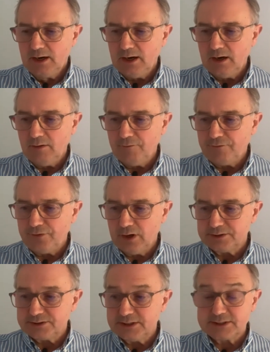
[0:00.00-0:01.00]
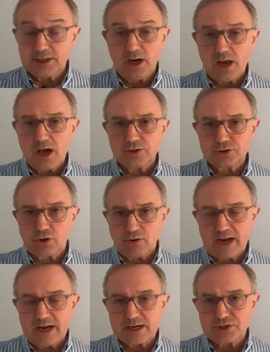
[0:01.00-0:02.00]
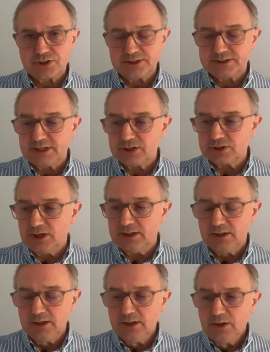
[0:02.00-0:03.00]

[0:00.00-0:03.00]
And since the last crash, essentially,